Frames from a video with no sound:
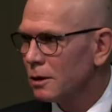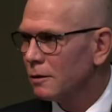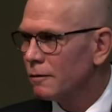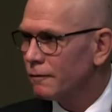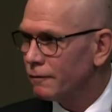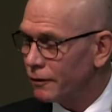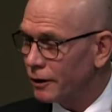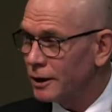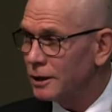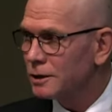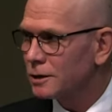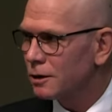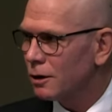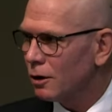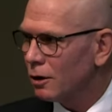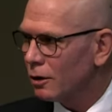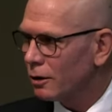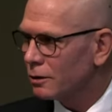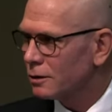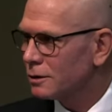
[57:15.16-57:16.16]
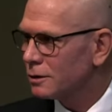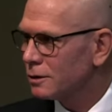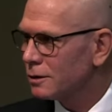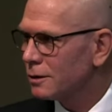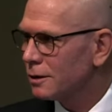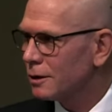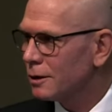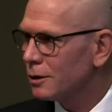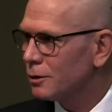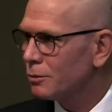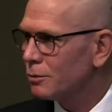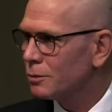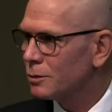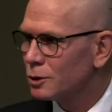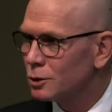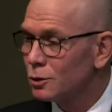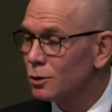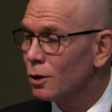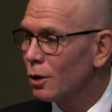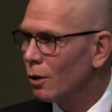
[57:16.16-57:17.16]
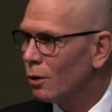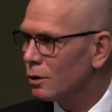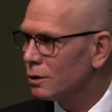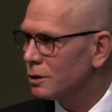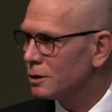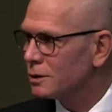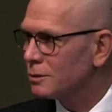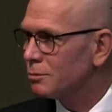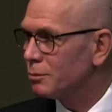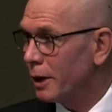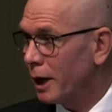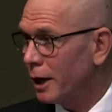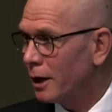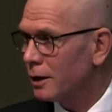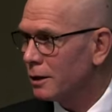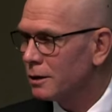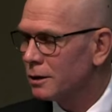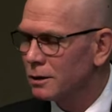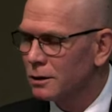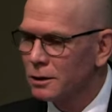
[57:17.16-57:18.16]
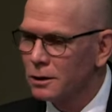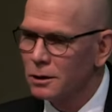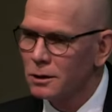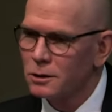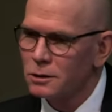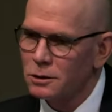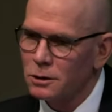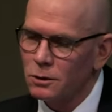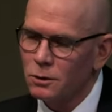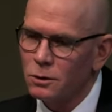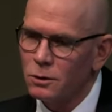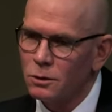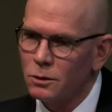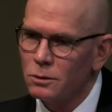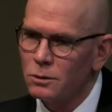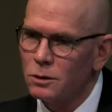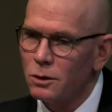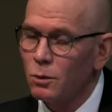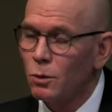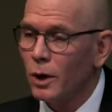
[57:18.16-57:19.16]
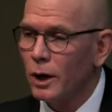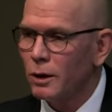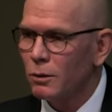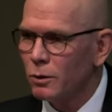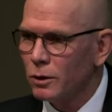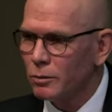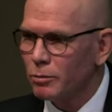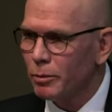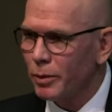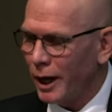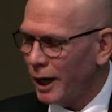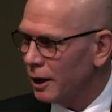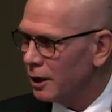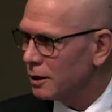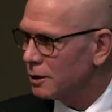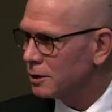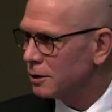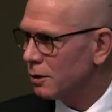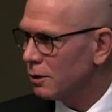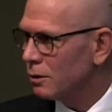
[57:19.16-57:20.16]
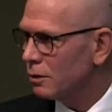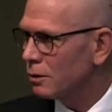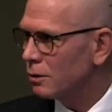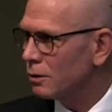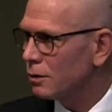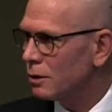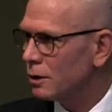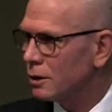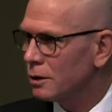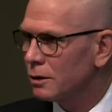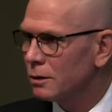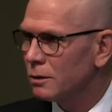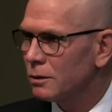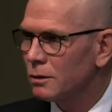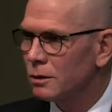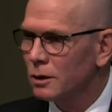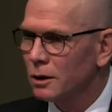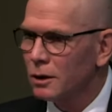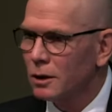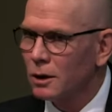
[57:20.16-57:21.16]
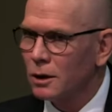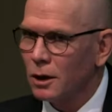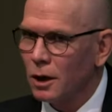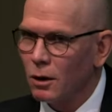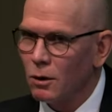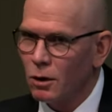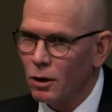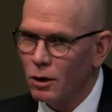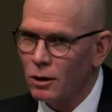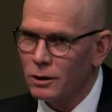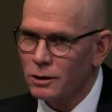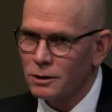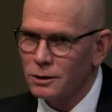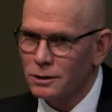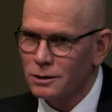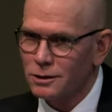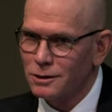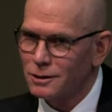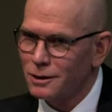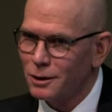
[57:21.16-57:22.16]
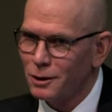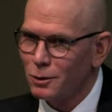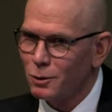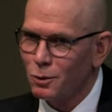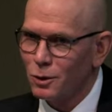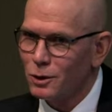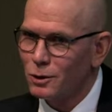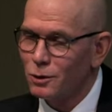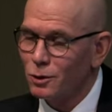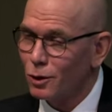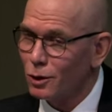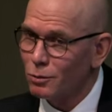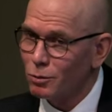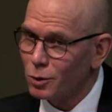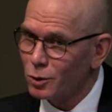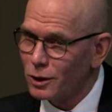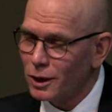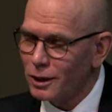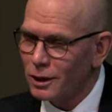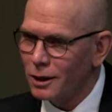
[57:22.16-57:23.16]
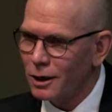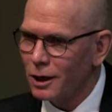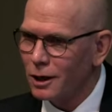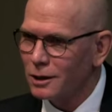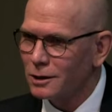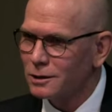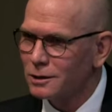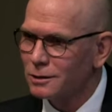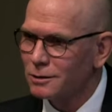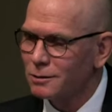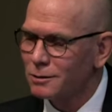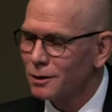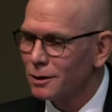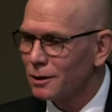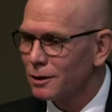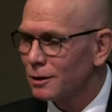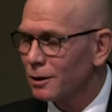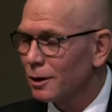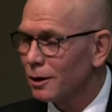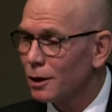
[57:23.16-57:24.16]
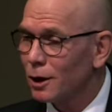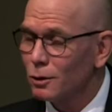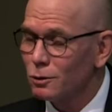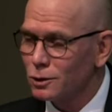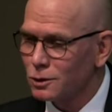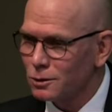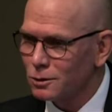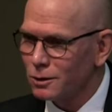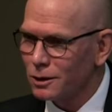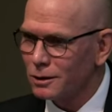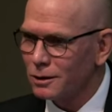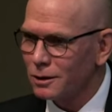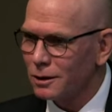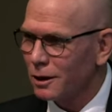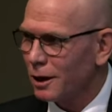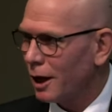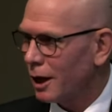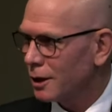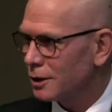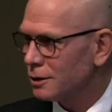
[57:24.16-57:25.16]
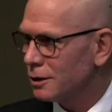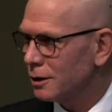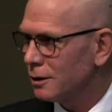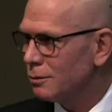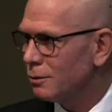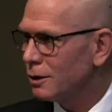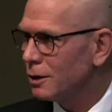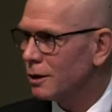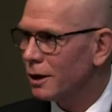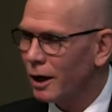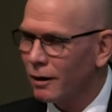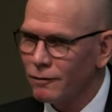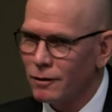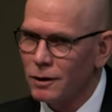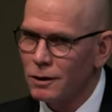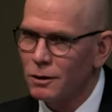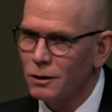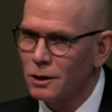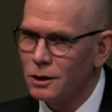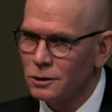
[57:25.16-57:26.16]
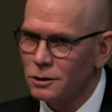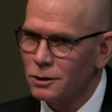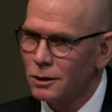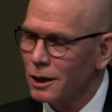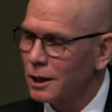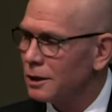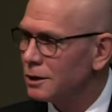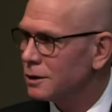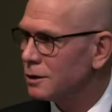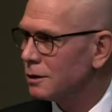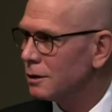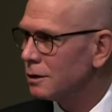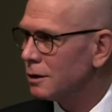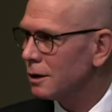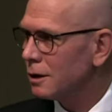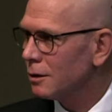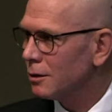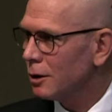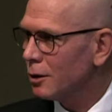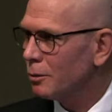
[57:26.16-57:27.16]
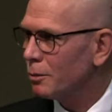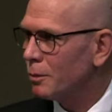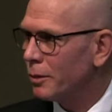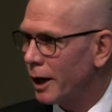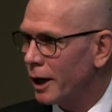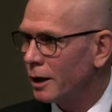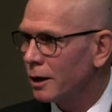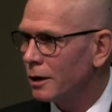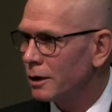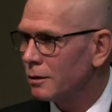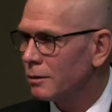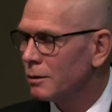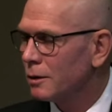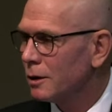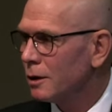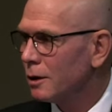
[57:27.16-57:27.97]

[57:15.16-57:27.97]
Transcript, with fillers: freeze the hearts. Um, too cold is bad. So the way we package our, uh, our heart is uh, we do not put any ice close to it, actually. We have a little insulation uh, barrier